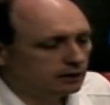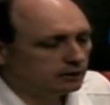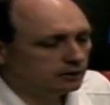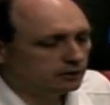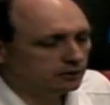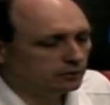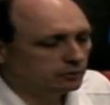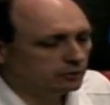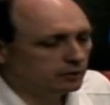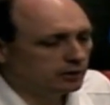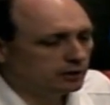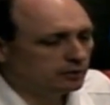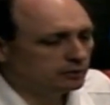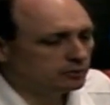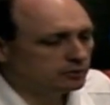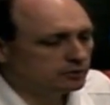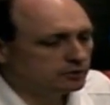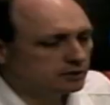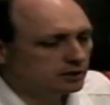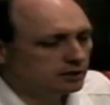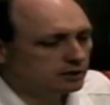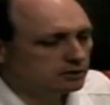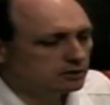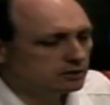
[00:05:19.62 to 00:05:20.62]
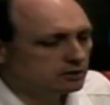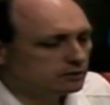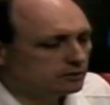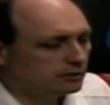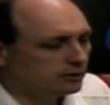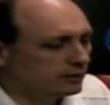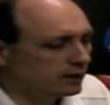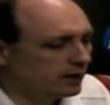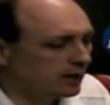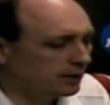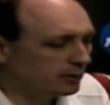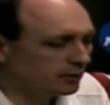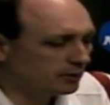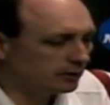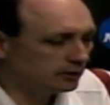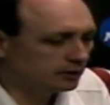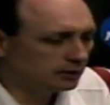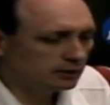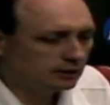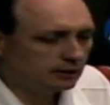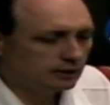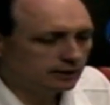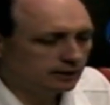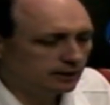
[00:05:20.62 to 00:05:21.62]
The winning percentage is phenomenal.
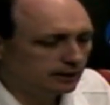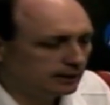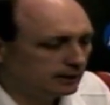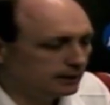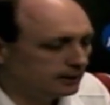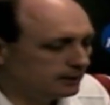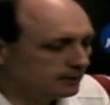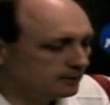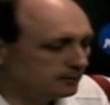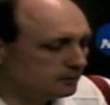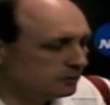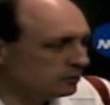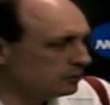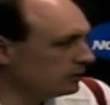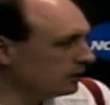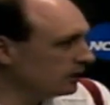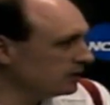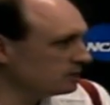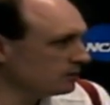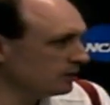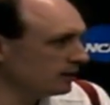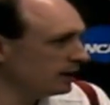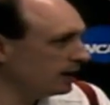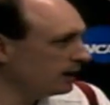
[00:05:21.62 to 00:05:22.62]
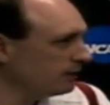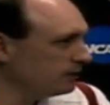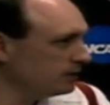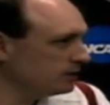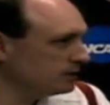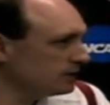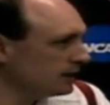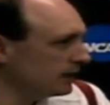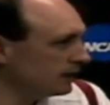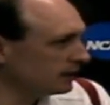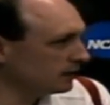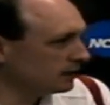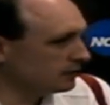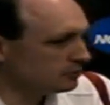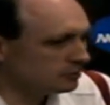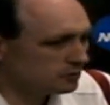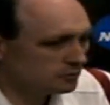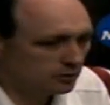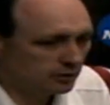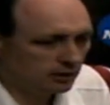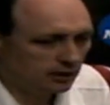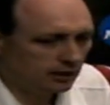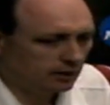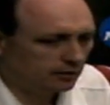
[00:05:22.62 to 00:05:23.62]
You guys might have the exact numbers,
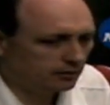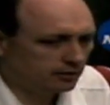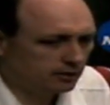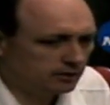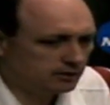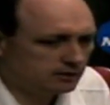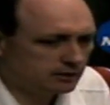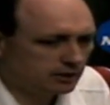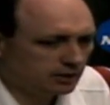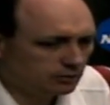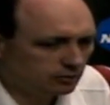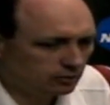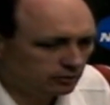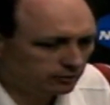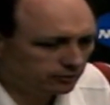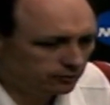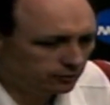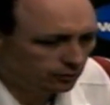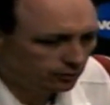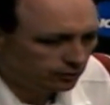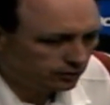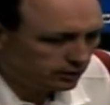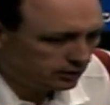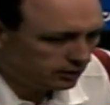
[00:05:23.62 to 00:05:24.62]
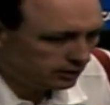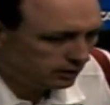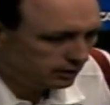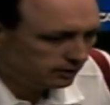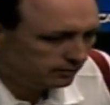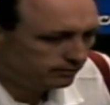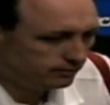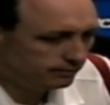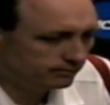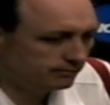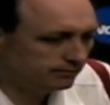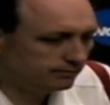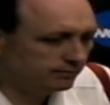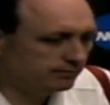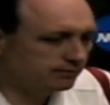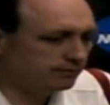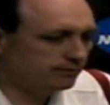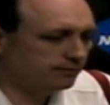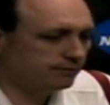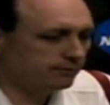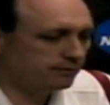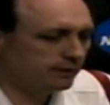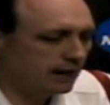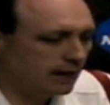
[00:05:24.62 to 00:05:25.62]
but I want to say we're 45-10
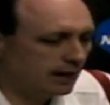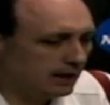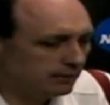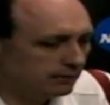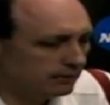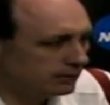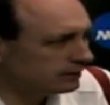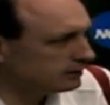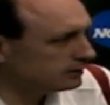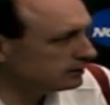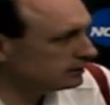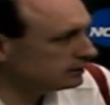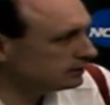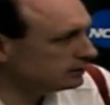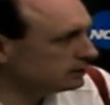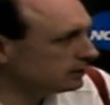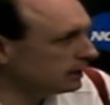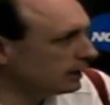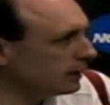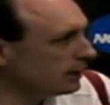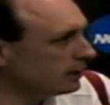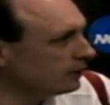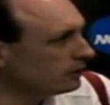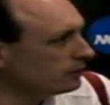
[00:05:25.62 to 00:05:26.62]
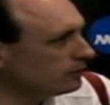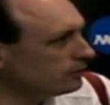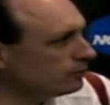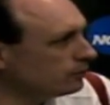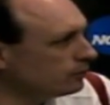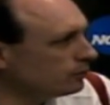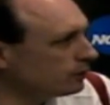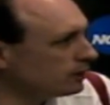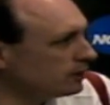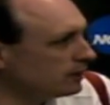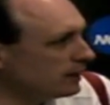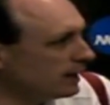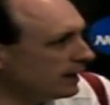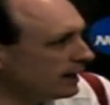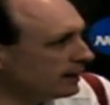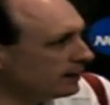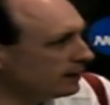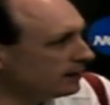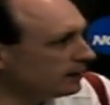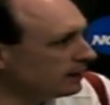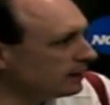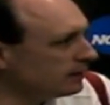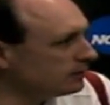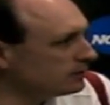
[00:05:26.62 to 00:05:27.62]
or
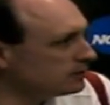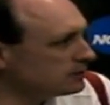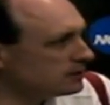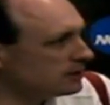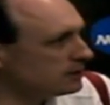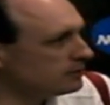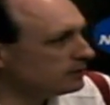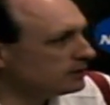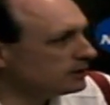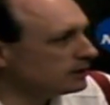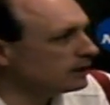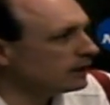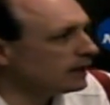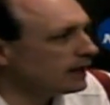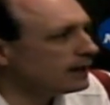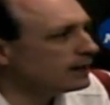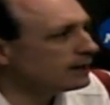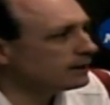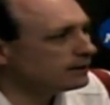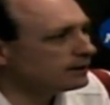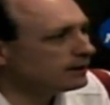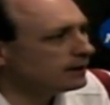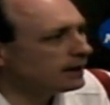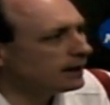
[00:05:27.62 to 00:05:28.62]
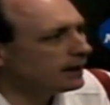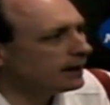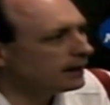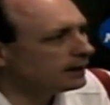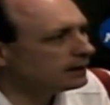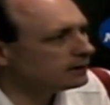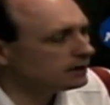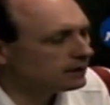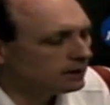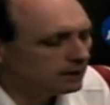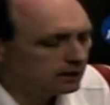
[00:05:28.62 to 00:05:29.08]
49-11, something like that,